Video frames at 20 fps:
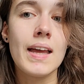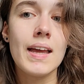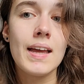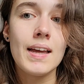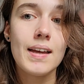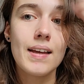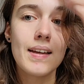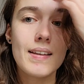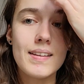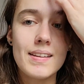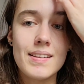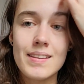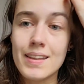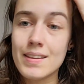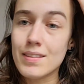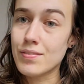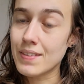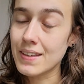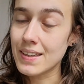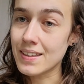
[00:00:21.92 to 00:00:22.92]
and in
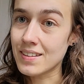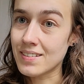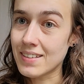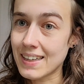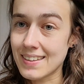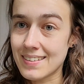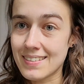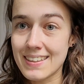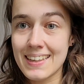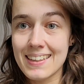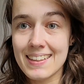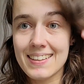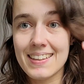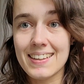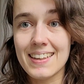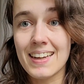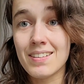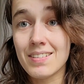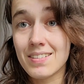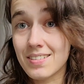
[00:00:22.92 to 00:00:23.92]
that video I said
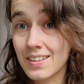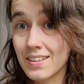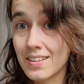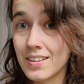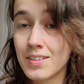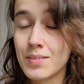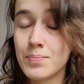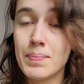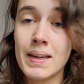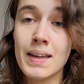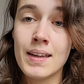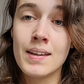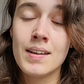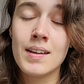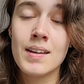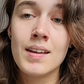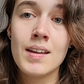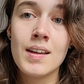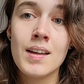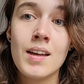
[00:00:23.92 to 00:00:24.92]
that I was gonna
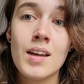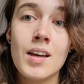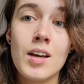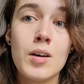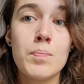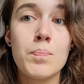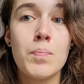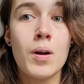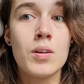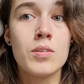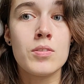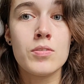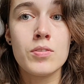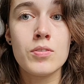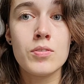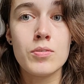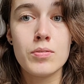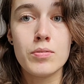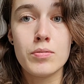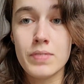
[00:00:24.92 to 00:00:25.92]
make a part
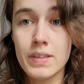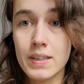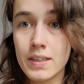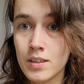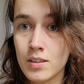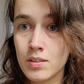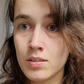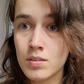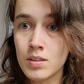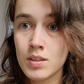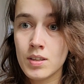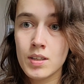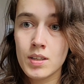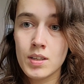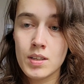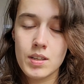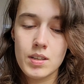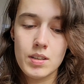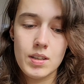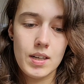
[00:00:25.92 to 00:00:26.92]
2 video
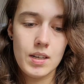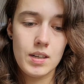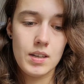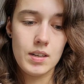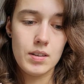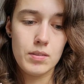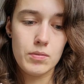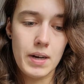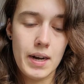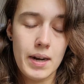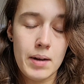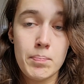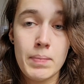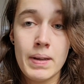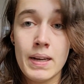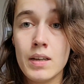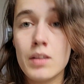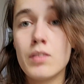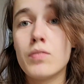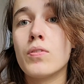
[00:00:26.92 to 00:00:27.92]
where I
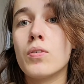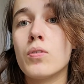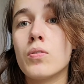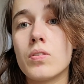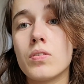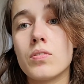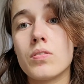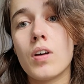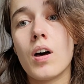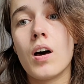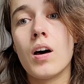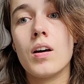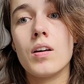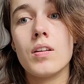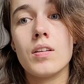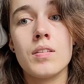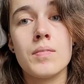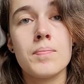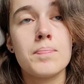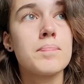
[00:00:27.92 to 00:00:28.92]
mainly focus
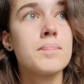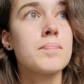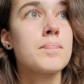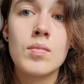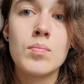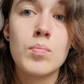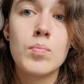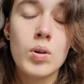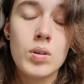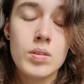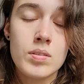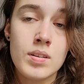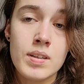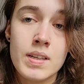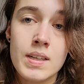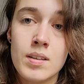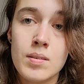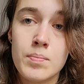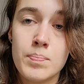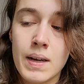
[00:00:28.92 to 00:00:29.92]
on more
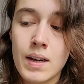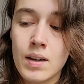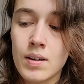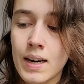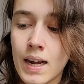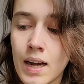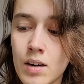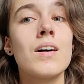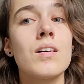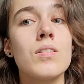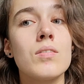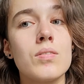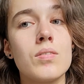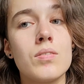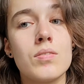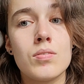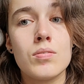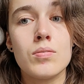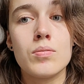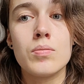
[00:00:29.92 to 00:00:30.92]
talking about how
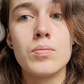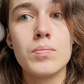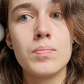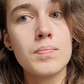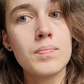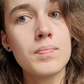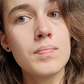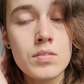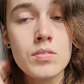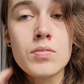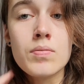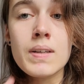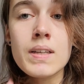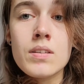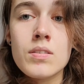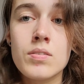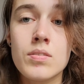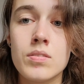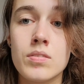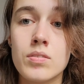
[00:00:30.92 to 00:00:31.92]
to
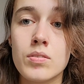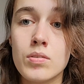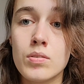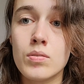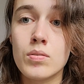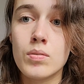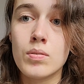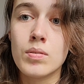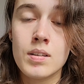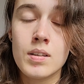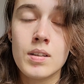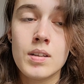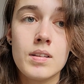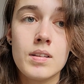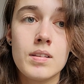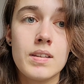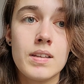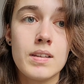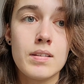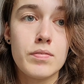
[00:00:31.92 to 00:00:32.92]
switch to
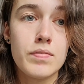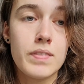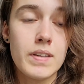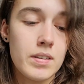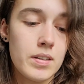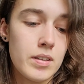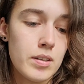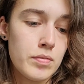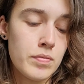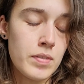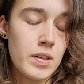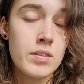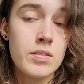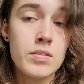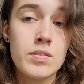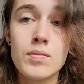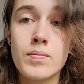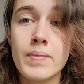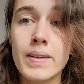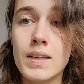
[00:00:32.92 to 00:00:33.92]
the inferior
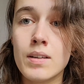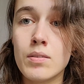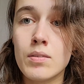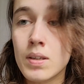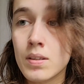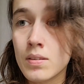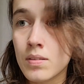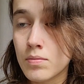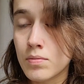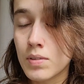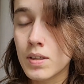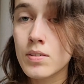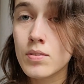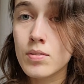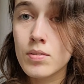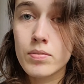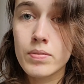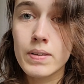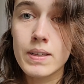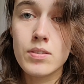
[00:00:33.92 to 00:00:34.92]
function when you want
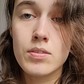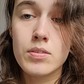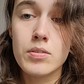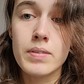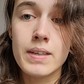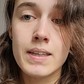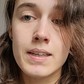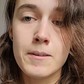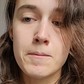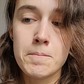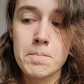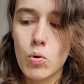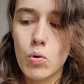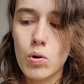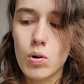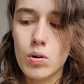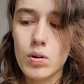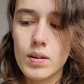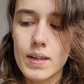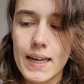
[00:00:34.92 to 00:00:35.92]
to switch to it,
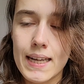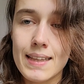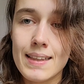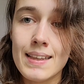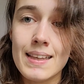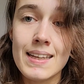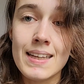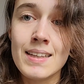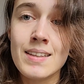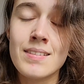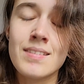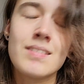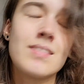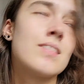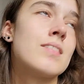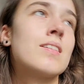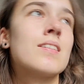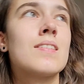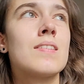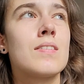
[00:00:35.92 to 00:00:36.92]
or at least
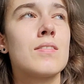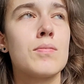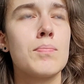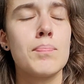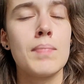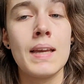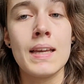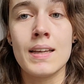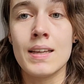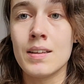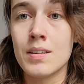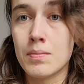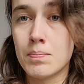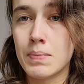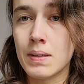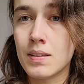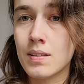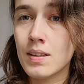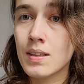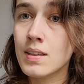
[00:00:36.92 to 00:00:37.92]
to just make it a
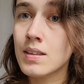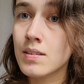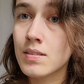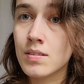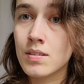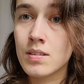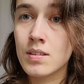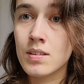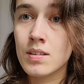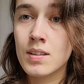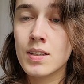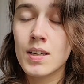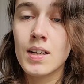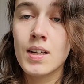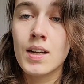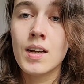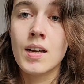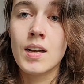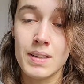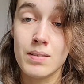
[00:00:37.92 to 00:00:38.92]
bit easier.
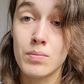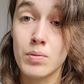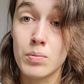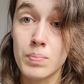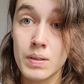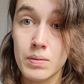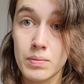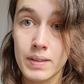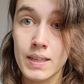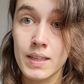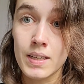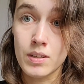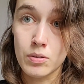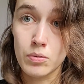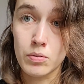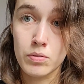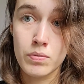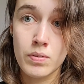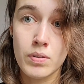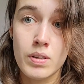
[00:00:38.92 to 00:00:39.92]
It would be really
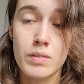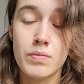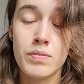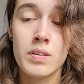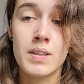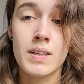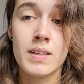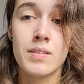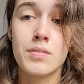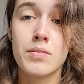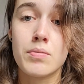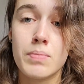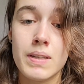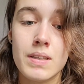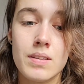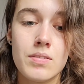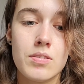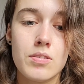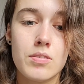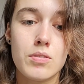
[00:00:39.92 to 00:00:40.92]
useful if you can
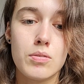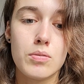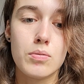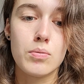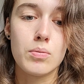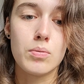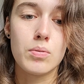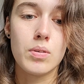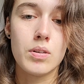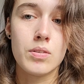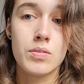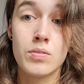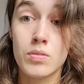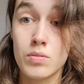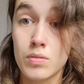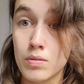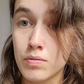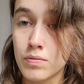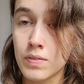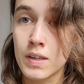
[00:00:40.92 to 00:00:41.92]
switch to a
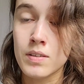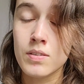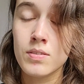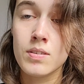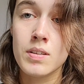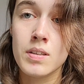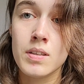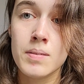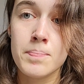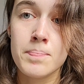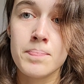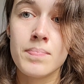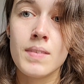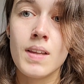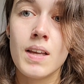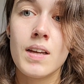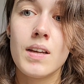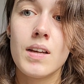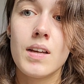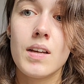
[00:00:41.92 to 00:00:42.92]
certain function
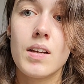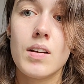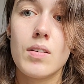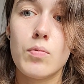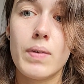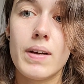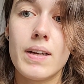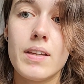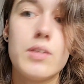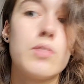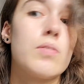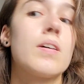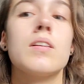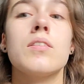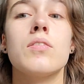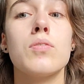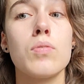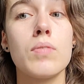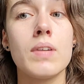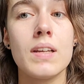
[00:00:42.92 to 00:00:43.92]
when you are
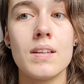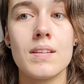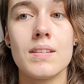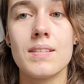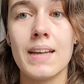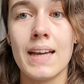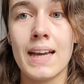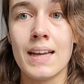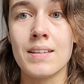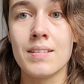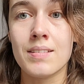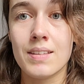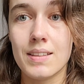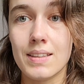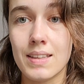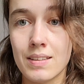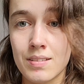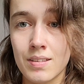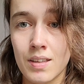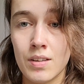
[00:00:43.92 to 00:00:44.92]
doing a task
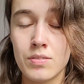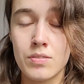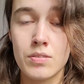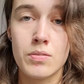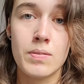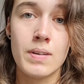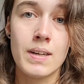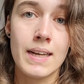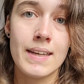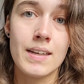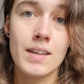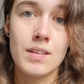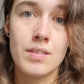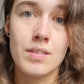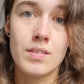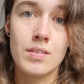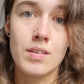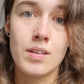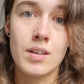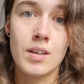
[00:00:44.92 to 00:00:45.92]
that's also related
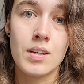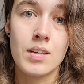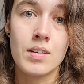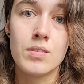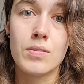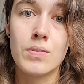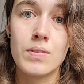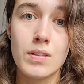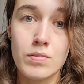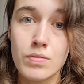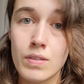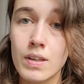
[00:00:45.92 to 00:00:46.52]
to this